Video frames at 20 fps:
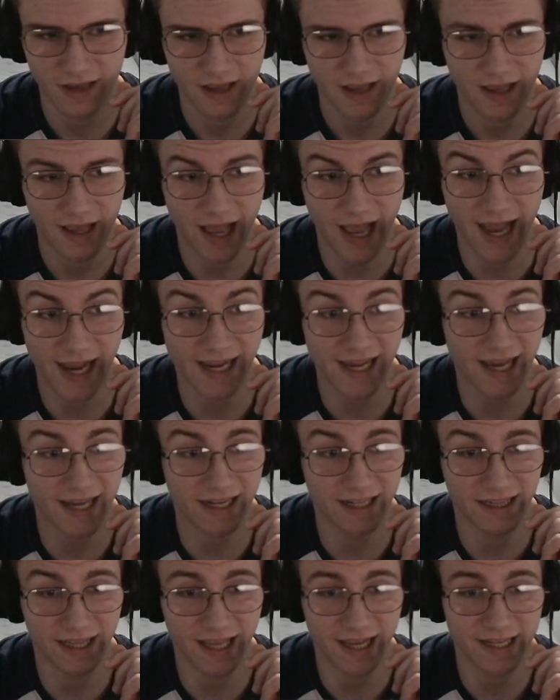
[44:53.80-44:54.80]
I kind of
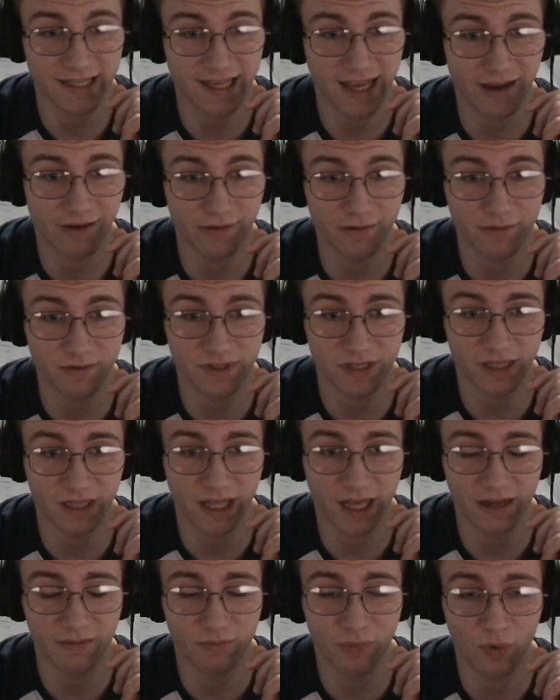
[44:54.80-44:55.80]
liked how there was a lot
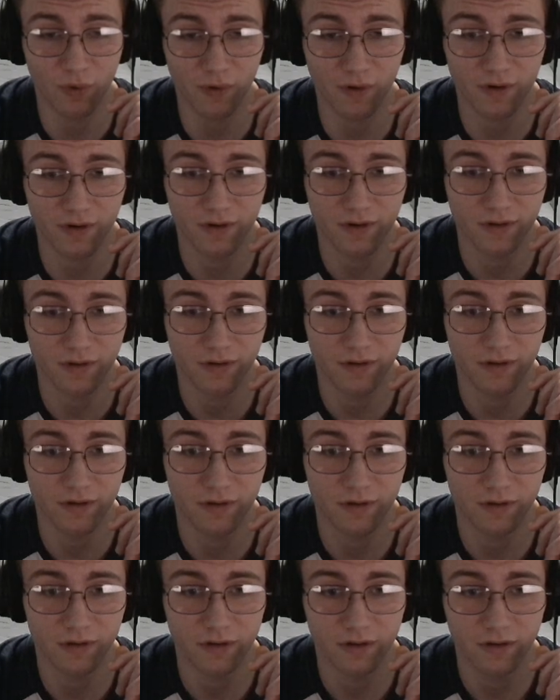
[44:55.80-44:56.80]
more,
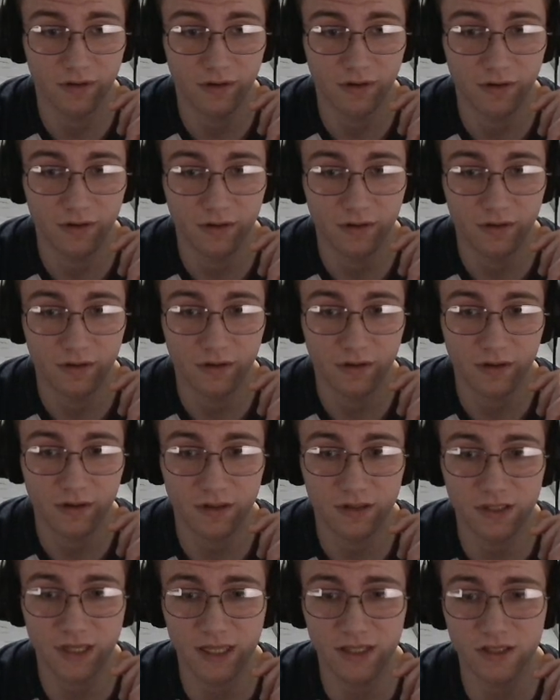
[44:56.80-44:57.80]
because
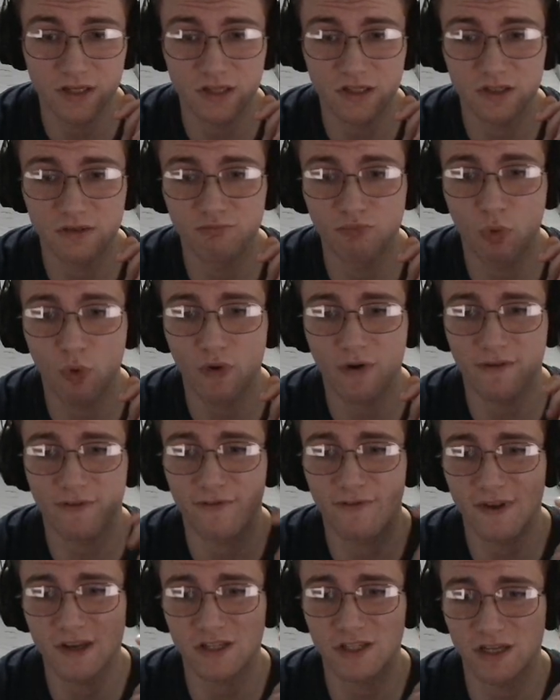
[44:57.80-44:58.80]
it's just more
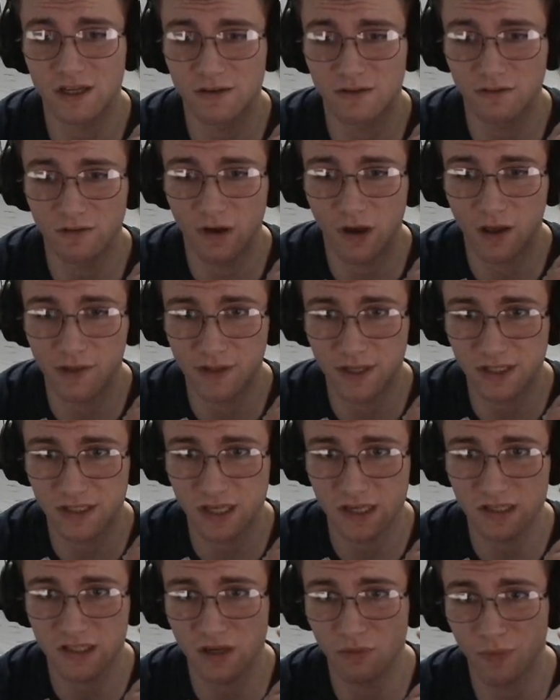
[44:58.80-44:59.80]
efficient on the
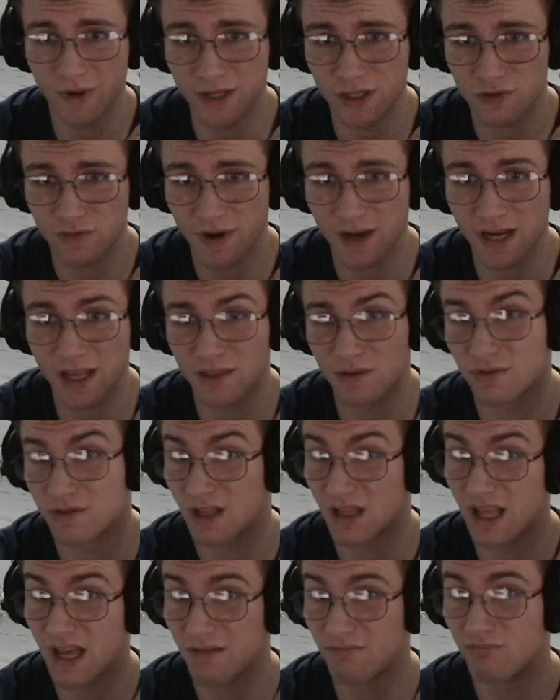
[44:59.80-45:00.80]
system when training. There's a
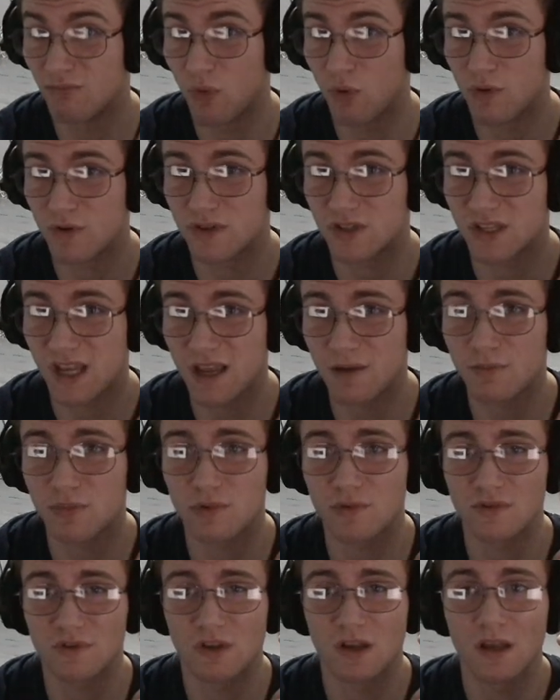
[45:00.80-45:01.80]
lot more
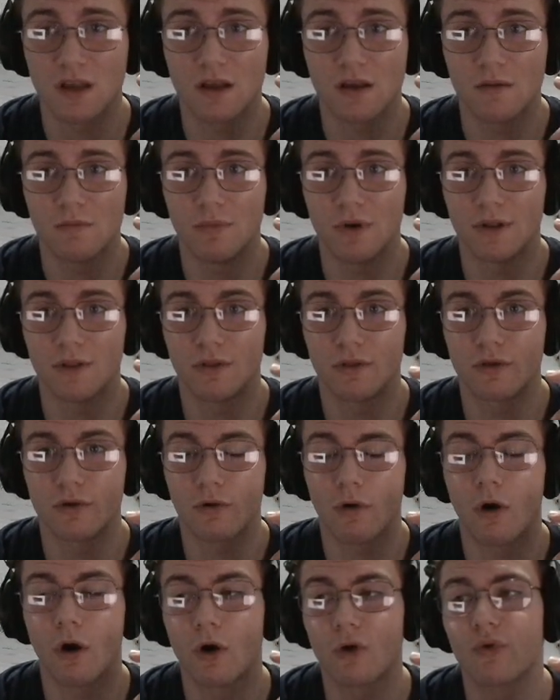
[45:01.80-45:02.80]
samples, but they're
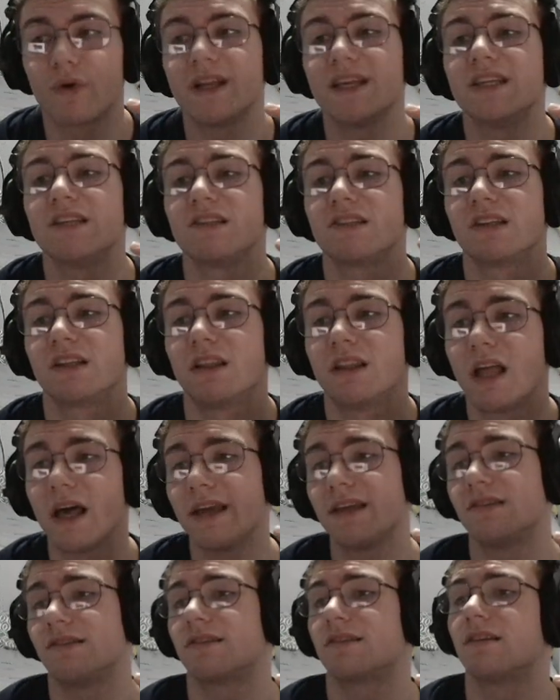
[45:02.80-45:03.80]
already
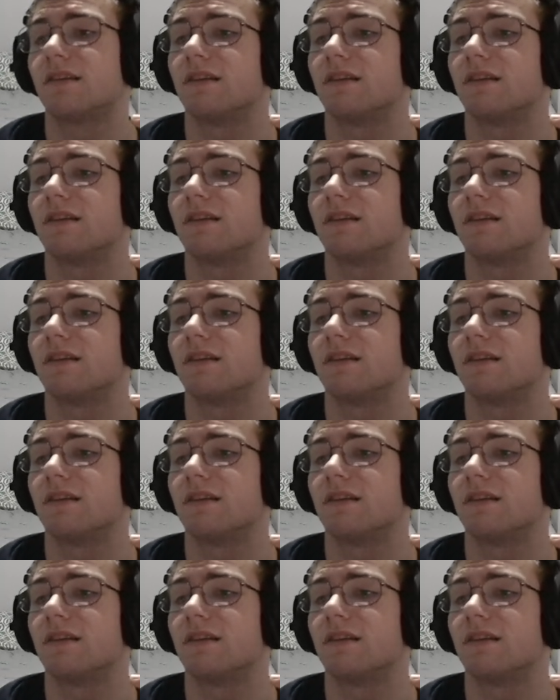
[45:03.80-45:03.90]
sliced.